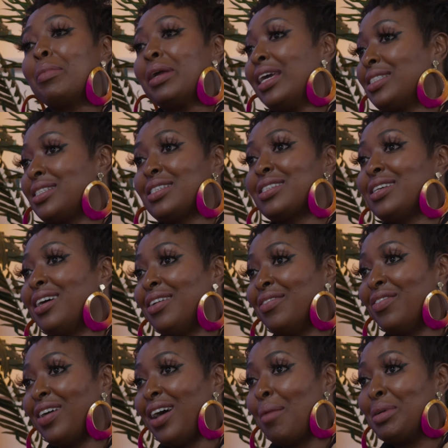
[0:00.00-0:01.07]
I'm here to
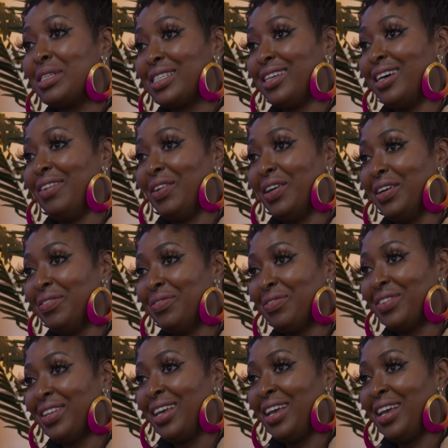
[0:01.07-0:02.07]
serve. I'm a server.